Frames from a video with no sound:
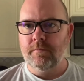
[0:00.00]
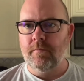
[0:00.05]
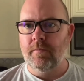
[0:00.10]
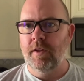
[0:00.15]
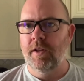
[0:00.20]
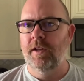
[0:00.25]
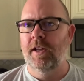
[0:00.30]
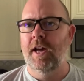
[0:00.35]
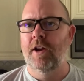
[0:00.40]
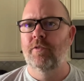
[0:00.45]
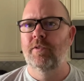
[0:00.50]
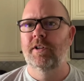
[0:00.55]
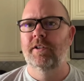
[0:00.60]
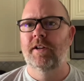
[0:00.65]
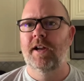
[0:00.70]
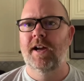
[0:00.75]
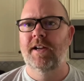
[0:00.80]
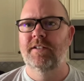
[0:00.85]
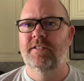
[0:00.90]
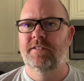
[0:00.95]
You got a real
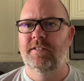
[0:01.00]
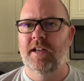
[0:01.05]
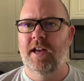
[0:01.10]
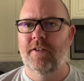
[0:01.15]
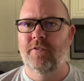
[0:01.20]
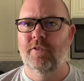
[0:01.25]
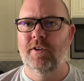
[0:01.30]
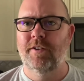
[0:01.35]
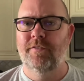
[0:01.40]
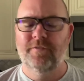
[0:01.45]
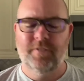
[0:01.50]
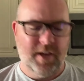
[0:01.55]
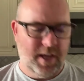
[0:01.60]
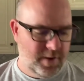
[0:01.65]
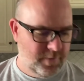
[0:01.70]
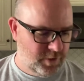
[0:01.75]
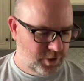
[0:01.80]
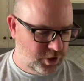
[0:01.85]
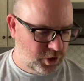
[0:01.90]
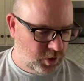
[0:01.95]
nice savory
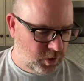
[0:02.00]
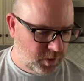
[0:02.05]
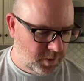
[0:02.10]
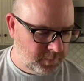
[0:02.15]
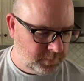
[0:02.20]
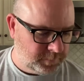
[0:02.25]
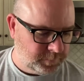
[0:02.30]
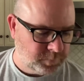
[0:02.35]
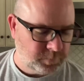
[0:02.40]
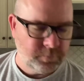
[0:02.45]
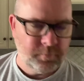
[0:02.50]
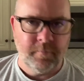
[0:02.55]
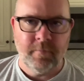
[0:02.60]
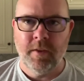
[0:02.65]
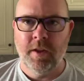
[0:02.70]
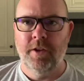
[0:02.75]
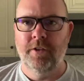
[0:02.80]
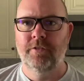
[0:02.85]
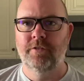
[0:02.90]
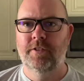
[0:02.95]
flavor to them.
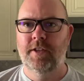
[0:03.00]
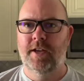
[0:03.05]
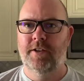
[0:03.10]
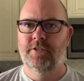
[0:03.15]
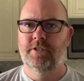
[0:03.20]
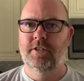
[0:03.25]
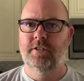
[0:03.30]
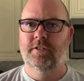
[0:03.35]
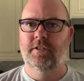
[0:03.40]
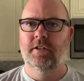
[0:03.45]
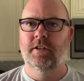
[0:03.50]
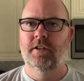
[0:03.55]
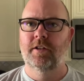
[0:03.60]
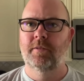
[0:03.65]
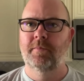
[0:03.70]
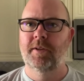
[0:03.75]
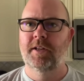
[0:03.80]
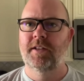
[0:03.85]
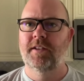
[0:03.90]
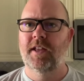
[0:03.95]
You taste just a little
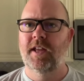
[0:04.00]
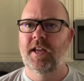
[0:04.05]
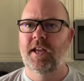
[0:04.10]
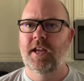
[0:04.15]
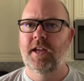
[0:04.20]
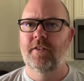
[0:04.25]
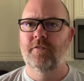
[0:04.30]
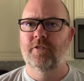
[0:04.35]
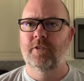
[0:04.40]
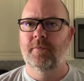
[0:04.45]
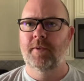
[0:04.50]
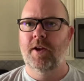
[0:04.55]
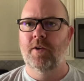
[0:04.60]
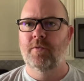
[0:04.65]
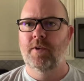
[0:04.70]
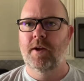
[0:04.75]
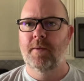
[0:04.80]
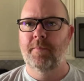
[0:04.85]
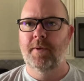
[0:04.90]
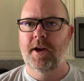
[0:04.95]
bit of the heat from that
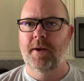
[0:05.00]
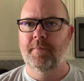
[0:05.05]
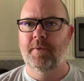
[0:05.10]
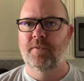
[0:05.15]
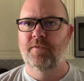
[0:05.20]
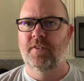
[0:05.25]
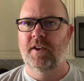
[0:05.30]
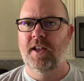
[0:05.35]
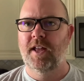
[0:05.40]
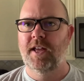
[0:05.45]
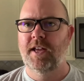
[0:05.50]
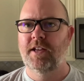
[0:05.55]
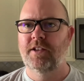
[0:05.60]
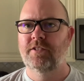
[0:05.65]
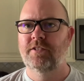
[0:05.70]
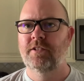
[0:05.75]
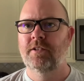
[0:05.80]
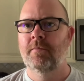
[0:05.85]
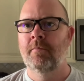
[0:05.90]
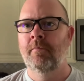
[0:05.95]
red pepper flakes.
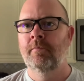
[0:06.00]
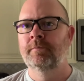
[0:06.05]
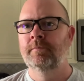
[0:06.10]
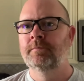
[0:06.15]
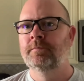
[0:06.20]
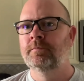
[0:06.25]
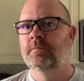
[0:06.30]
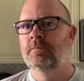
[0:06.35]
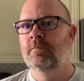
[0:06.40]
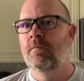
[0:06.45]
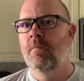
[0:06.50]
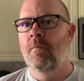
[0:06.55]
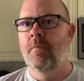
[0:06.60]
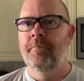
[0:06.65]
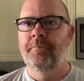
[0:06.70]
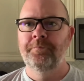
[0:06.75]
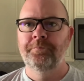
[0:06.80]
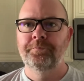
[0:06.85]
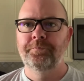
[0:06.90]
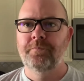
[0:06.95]

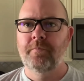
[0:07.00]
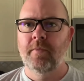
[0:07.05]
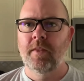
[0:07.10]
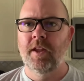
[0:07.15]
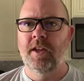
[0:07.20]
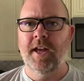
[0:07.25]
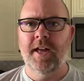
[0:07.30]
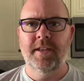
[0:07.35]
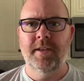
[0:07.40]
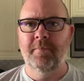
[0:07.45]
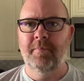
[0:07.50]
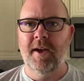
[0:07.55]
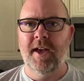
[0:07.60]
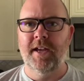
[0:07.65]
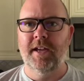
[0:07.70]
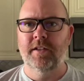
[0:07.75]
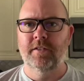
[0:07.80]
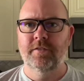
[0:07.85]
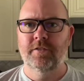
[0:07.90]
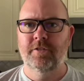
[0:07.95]
You got the
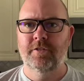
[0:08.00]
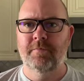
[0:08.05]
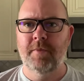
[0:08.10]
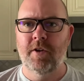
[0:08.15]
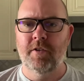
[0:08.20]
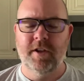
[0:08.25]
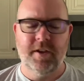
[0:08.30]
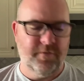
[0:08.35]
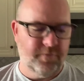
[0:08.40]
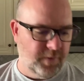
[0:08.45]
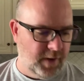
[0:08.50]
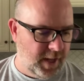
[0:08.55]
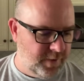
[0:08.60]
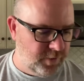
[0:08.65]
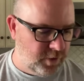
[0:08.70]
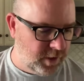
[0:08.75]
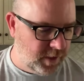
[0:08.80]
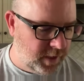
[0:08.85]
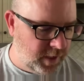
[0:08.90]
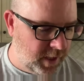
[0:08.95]
bacon smoky
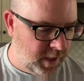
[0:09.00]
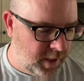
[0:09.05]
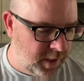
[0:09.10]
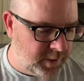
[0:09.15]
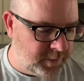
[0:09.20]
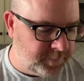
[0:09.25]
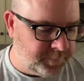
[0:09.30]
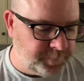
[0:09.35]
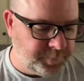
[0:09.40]
flavor in there.